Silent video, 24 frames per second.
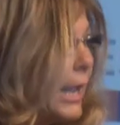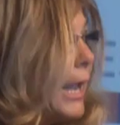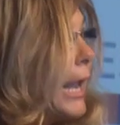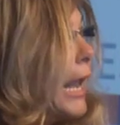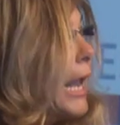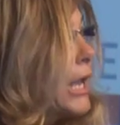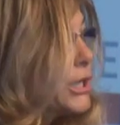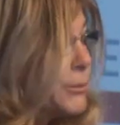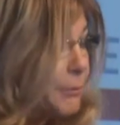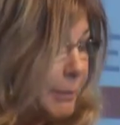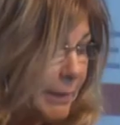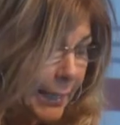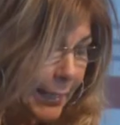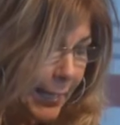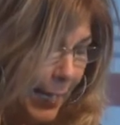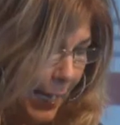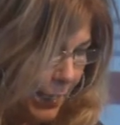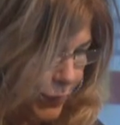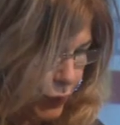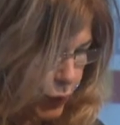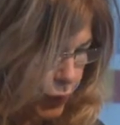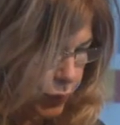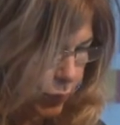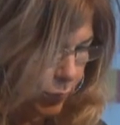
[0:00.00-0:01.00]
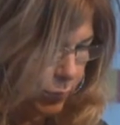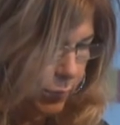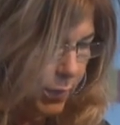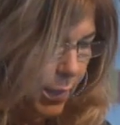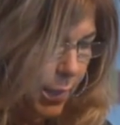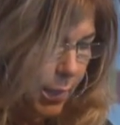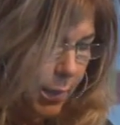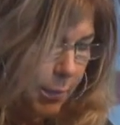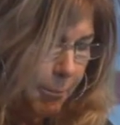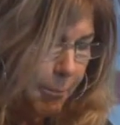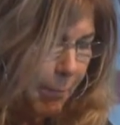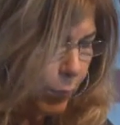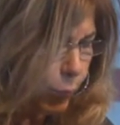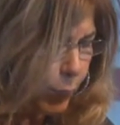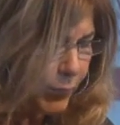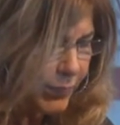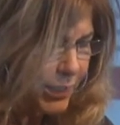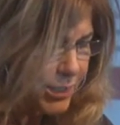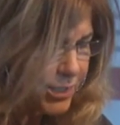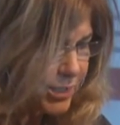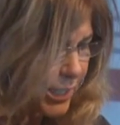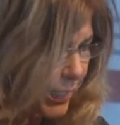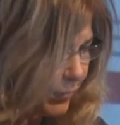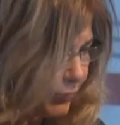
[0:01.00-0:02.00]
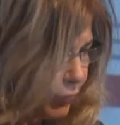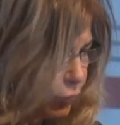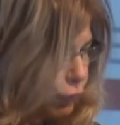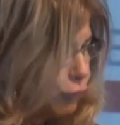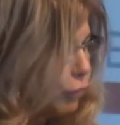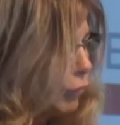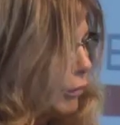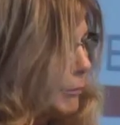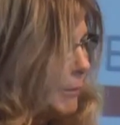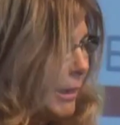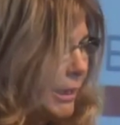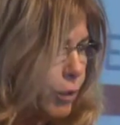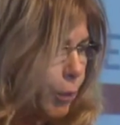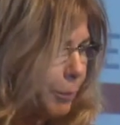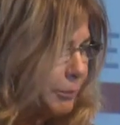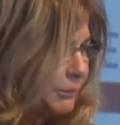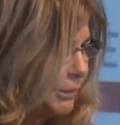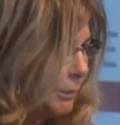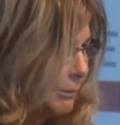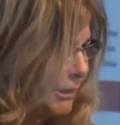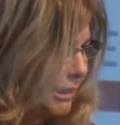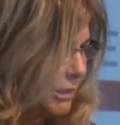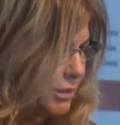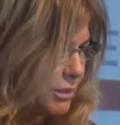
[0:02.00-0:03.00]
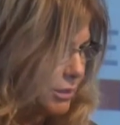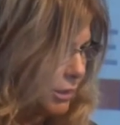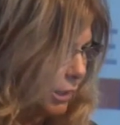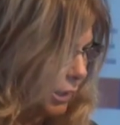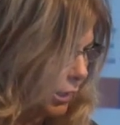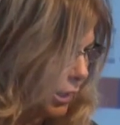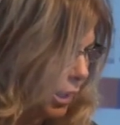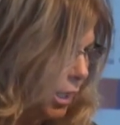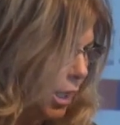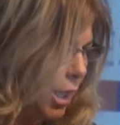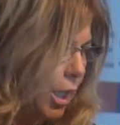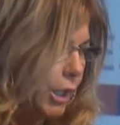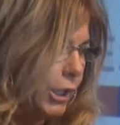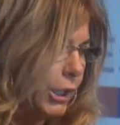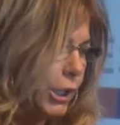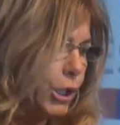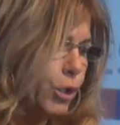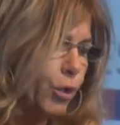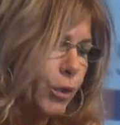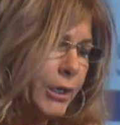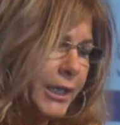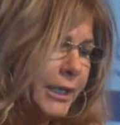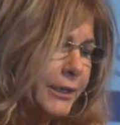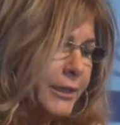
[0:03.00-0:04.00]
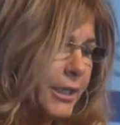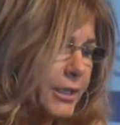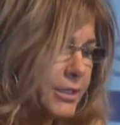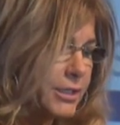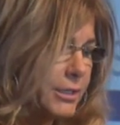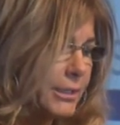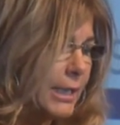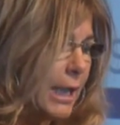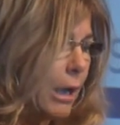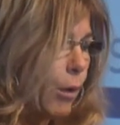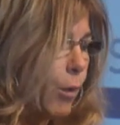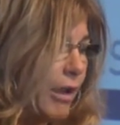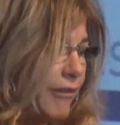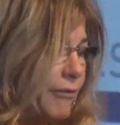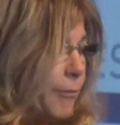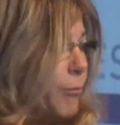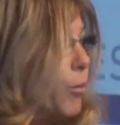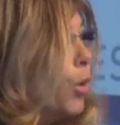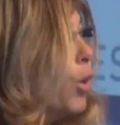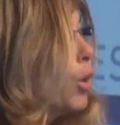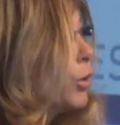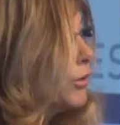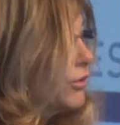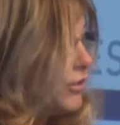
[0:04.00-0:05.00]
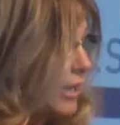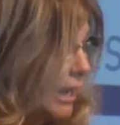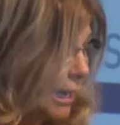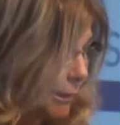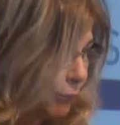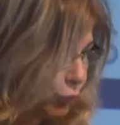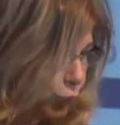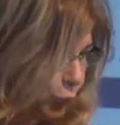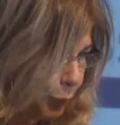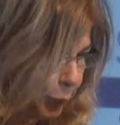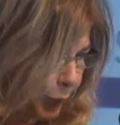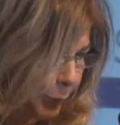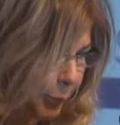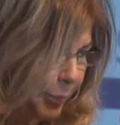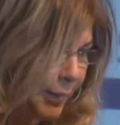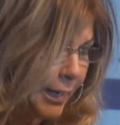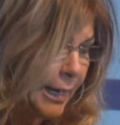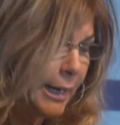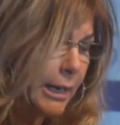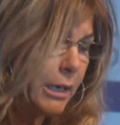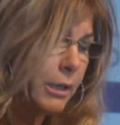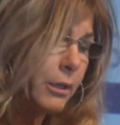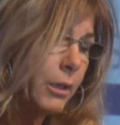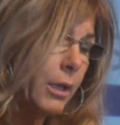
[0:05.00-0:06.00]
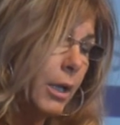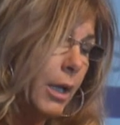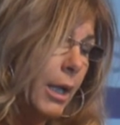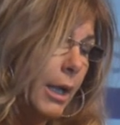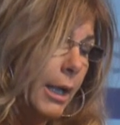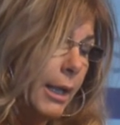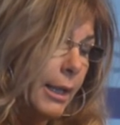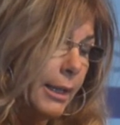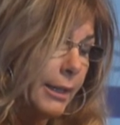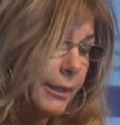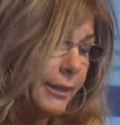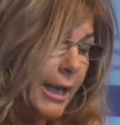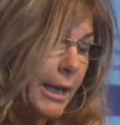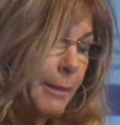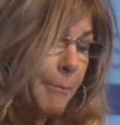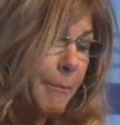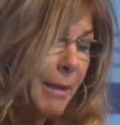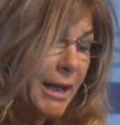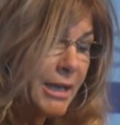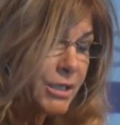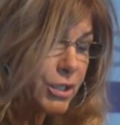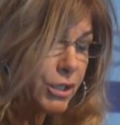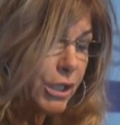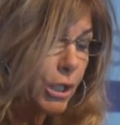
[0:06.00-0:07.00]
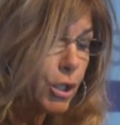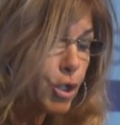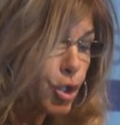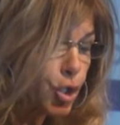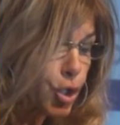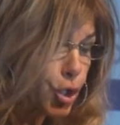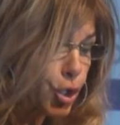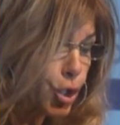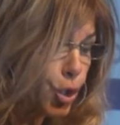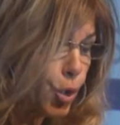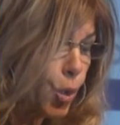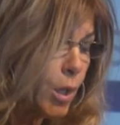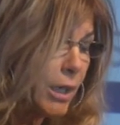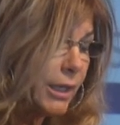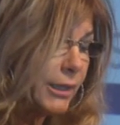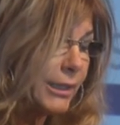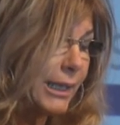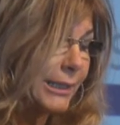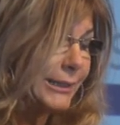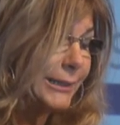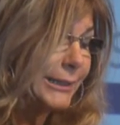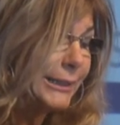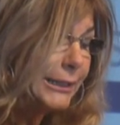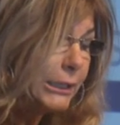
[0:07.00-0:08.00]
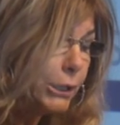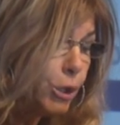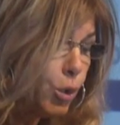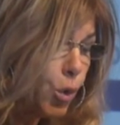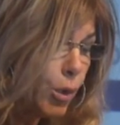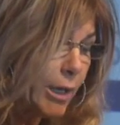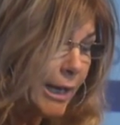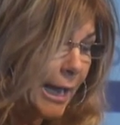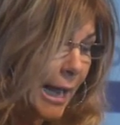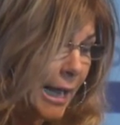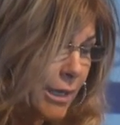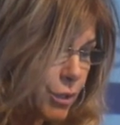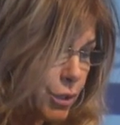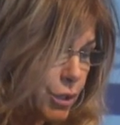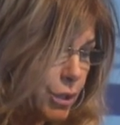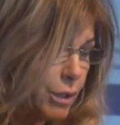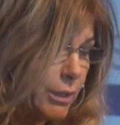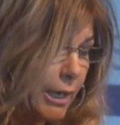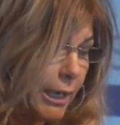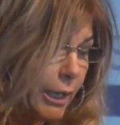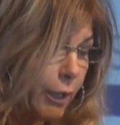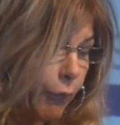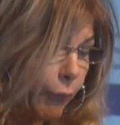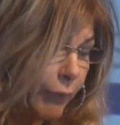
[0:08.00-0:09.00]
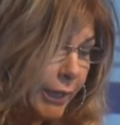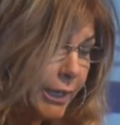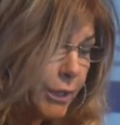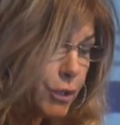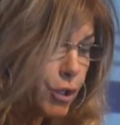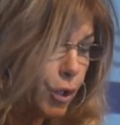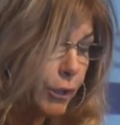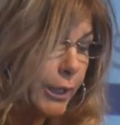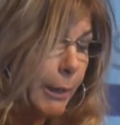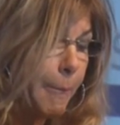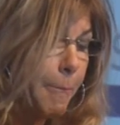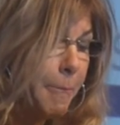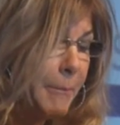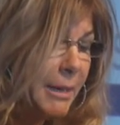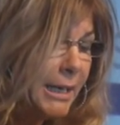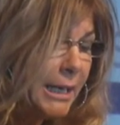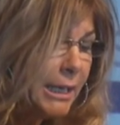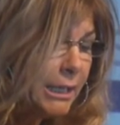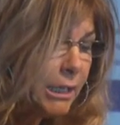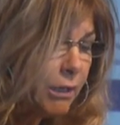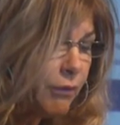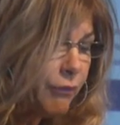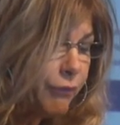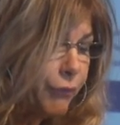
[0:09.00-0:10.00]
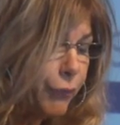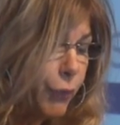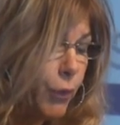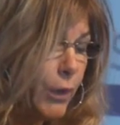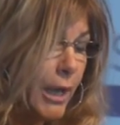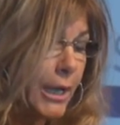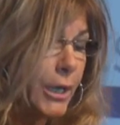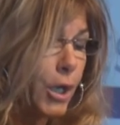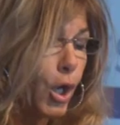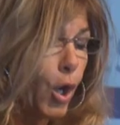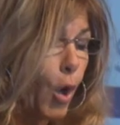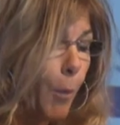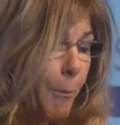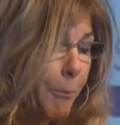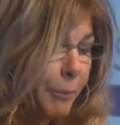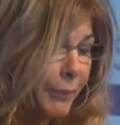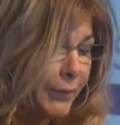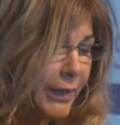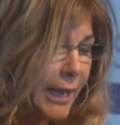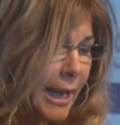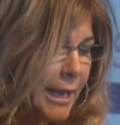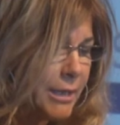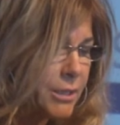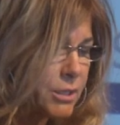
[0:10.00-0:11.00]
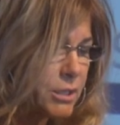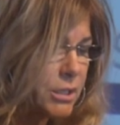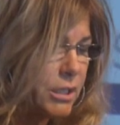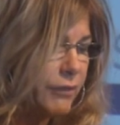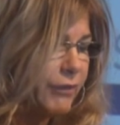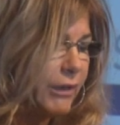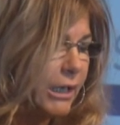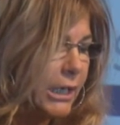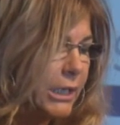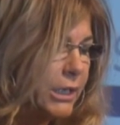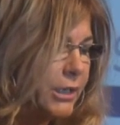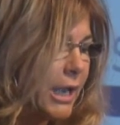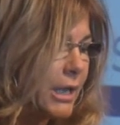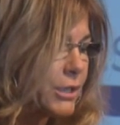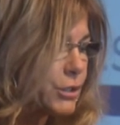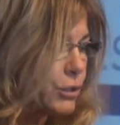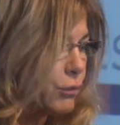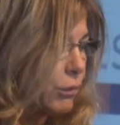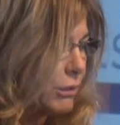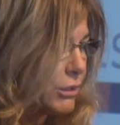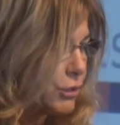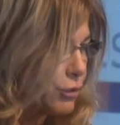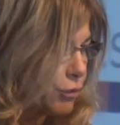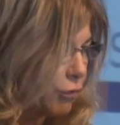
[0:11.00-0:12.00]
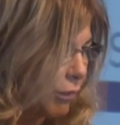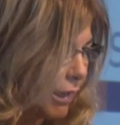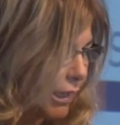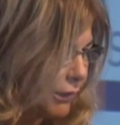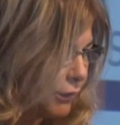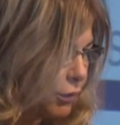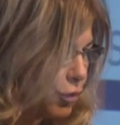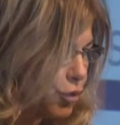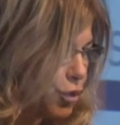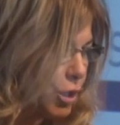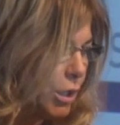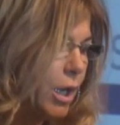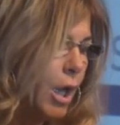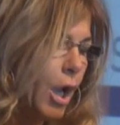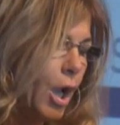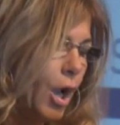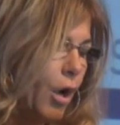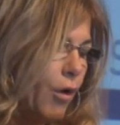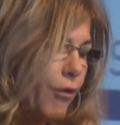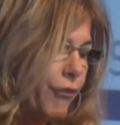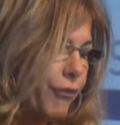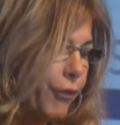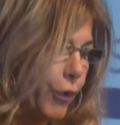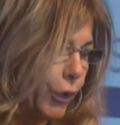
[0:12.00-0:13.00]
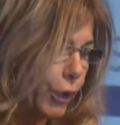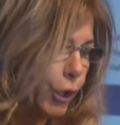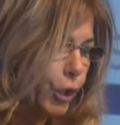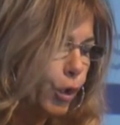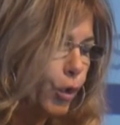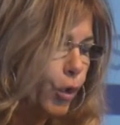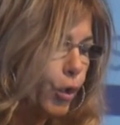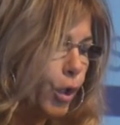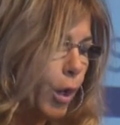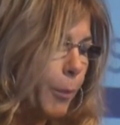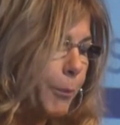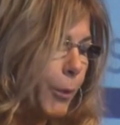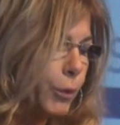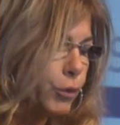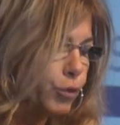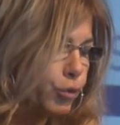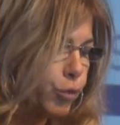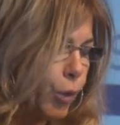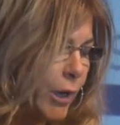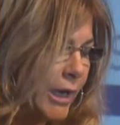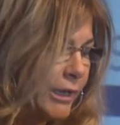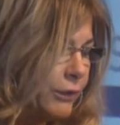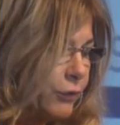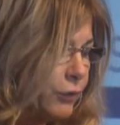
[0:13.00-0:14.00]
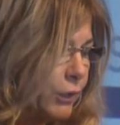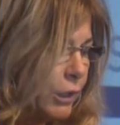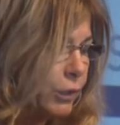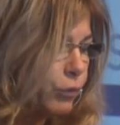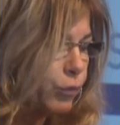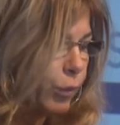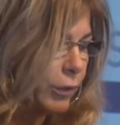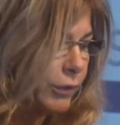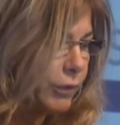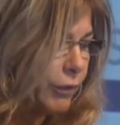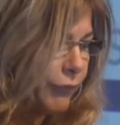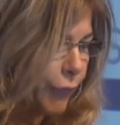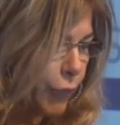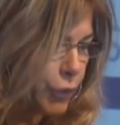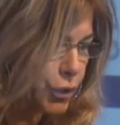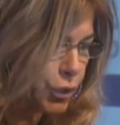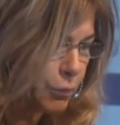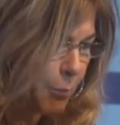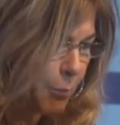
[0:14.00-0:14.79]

has been cancelled, but we decided to remain optimistic. EU leaders now have more time to prepare. They must ensure that the EU Council agrees on a meaningful and comprehensive industrial strategy for Europe on 20 and 21st